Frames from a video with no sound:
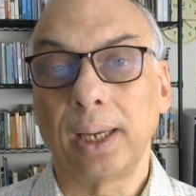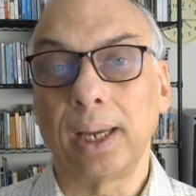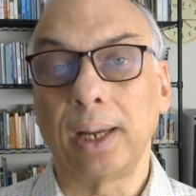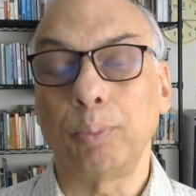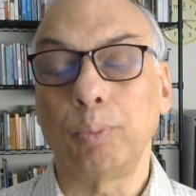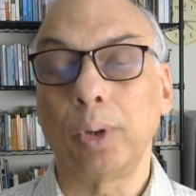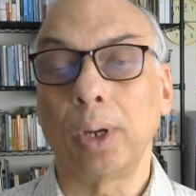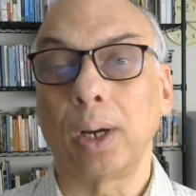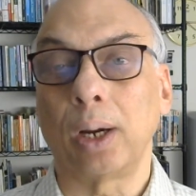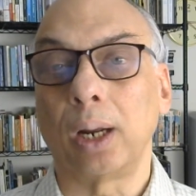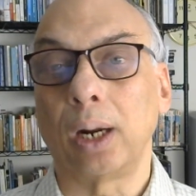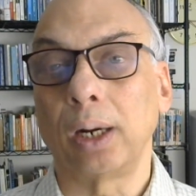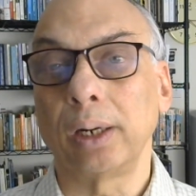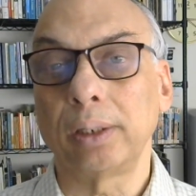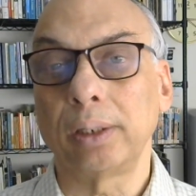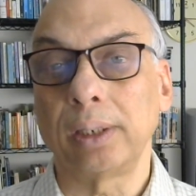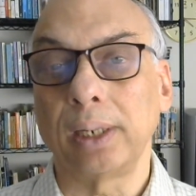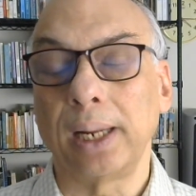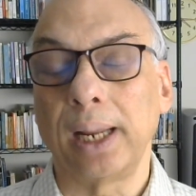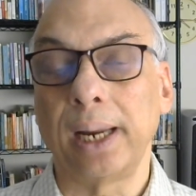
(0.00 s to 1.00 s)
And we
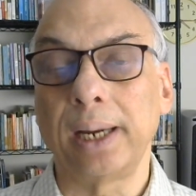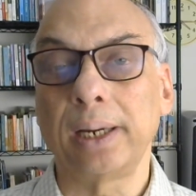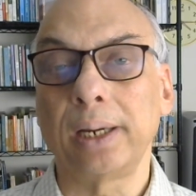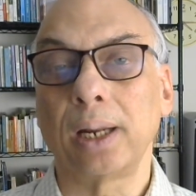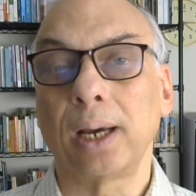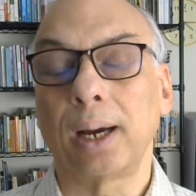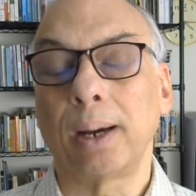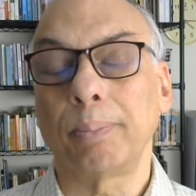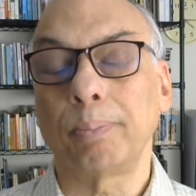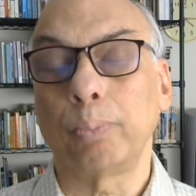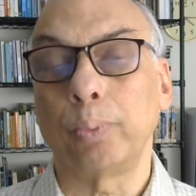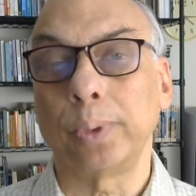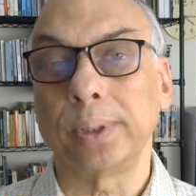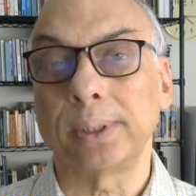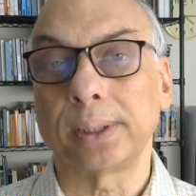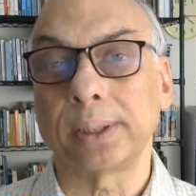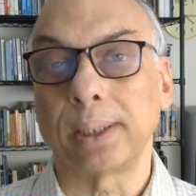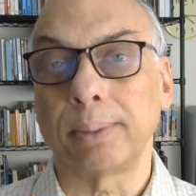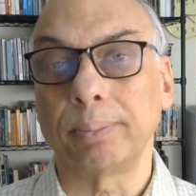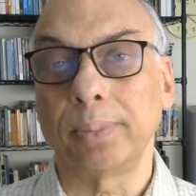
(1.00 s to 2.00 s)
end up
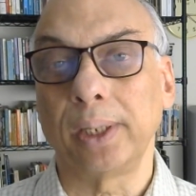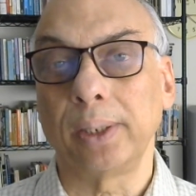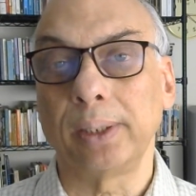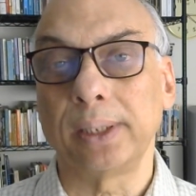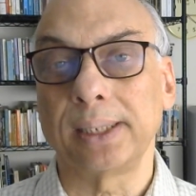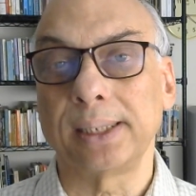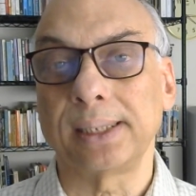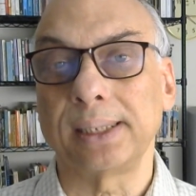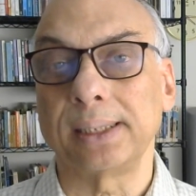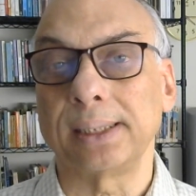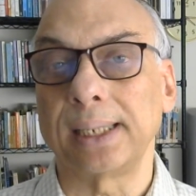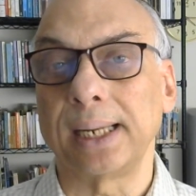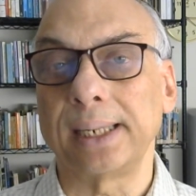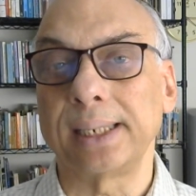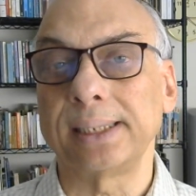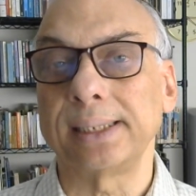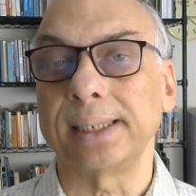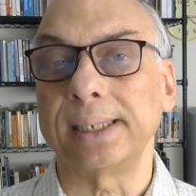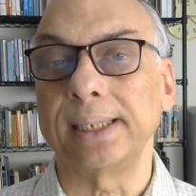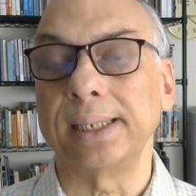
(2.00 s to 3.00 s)
with something this,
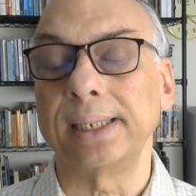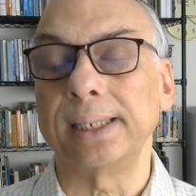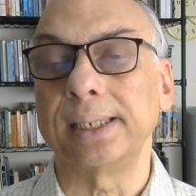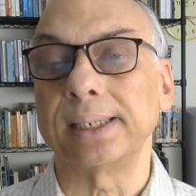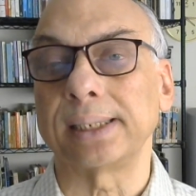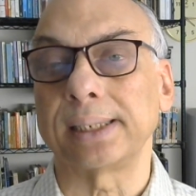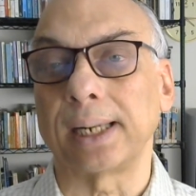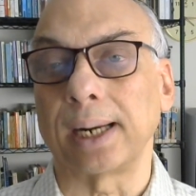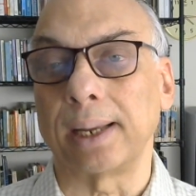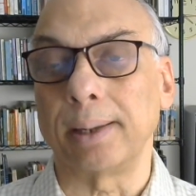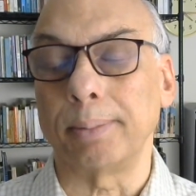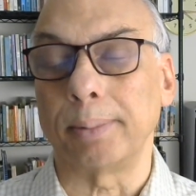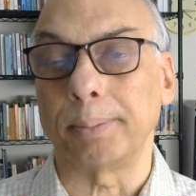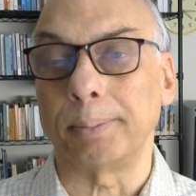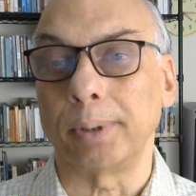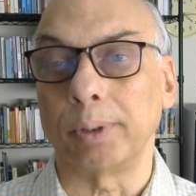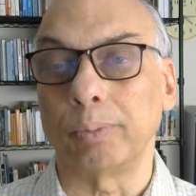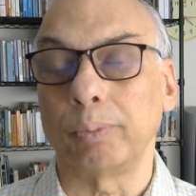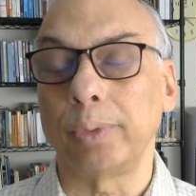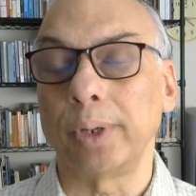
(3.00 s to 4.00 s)
that is
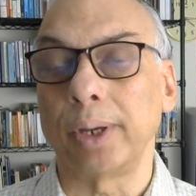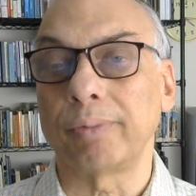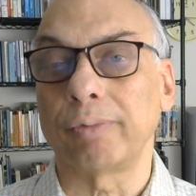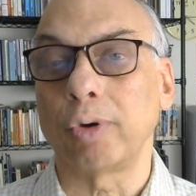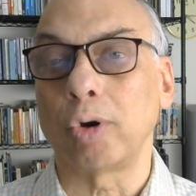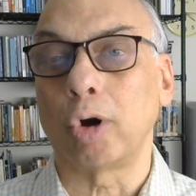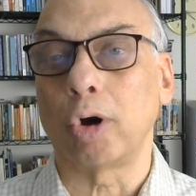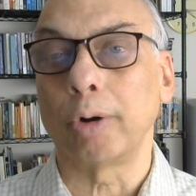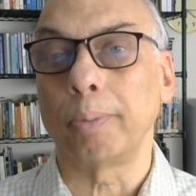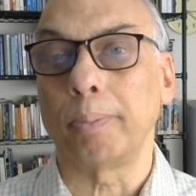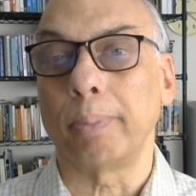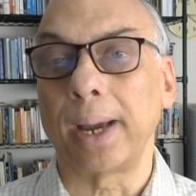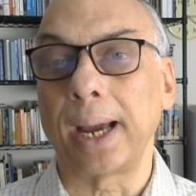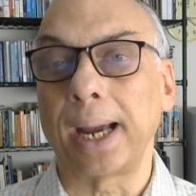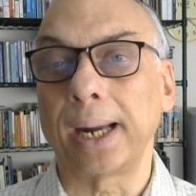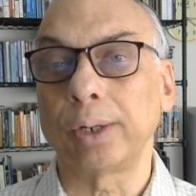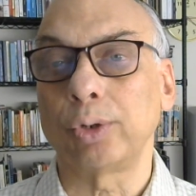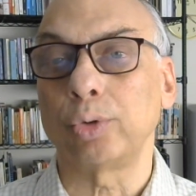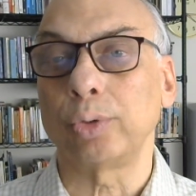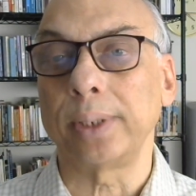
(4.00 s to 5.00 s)
indescribable. We have gone
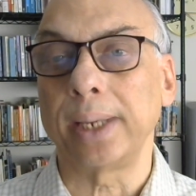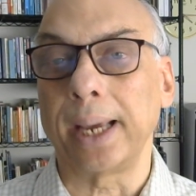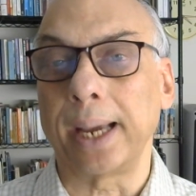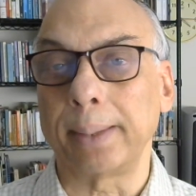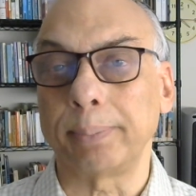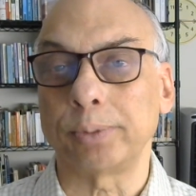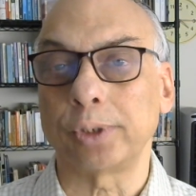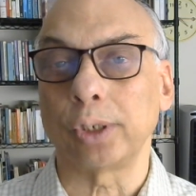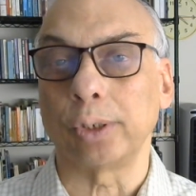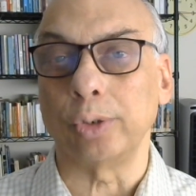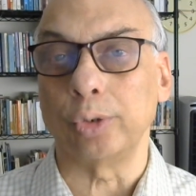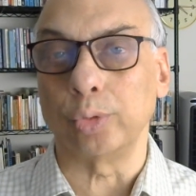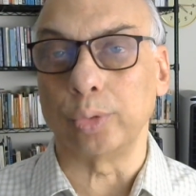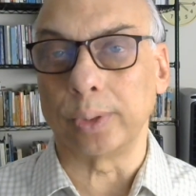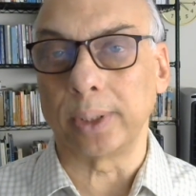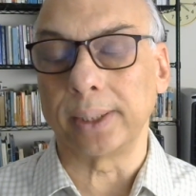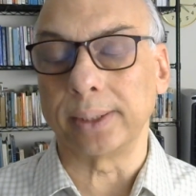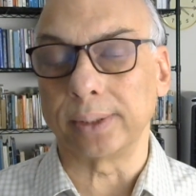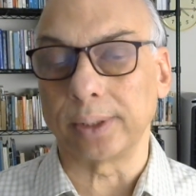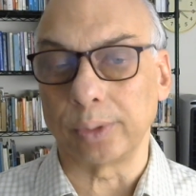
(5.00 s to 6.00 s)
back to the
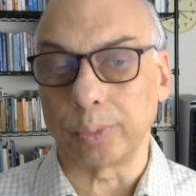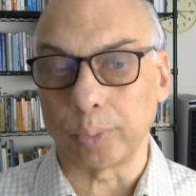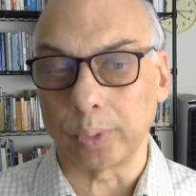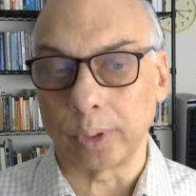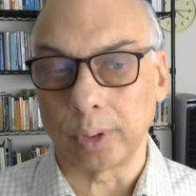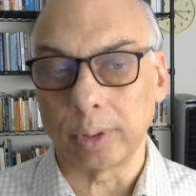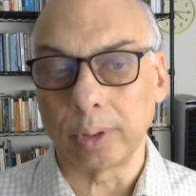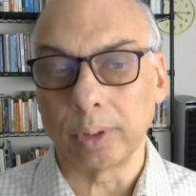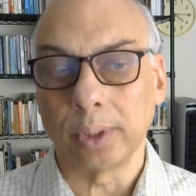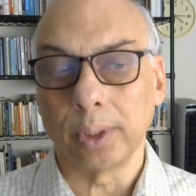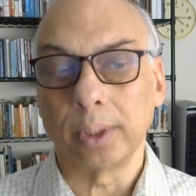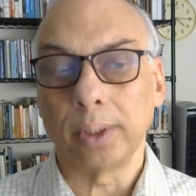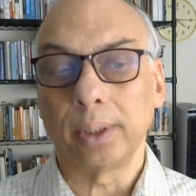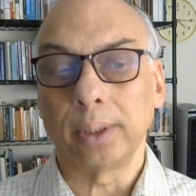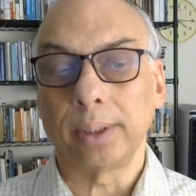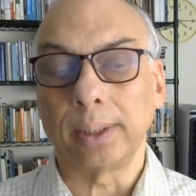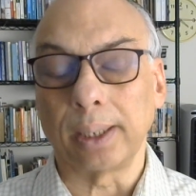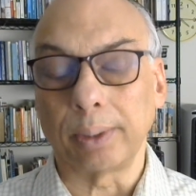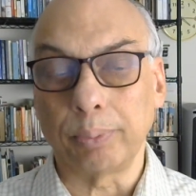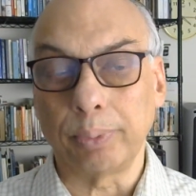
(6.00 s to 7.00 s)
absolute, as it were,
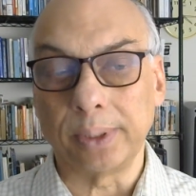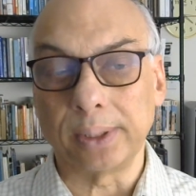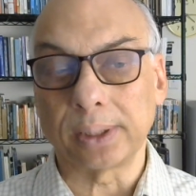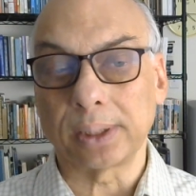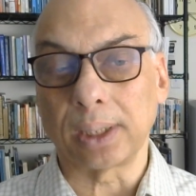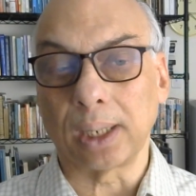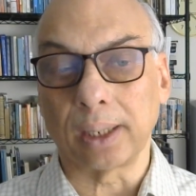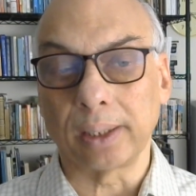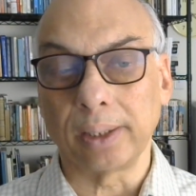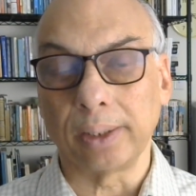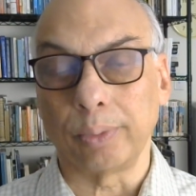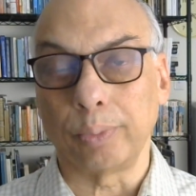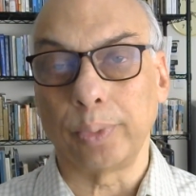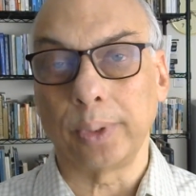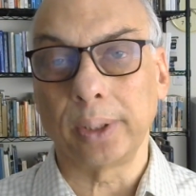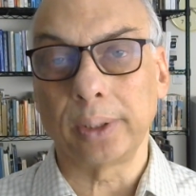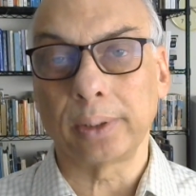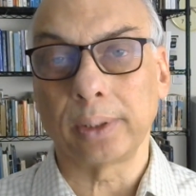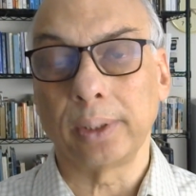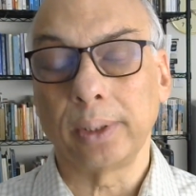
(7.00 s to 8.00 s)
that we started
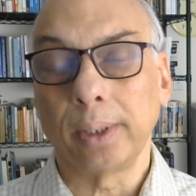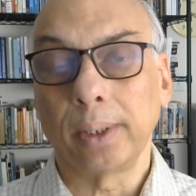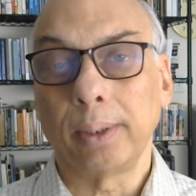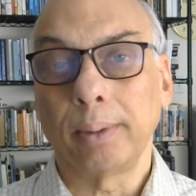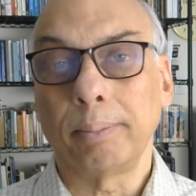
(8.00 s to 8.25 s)
with.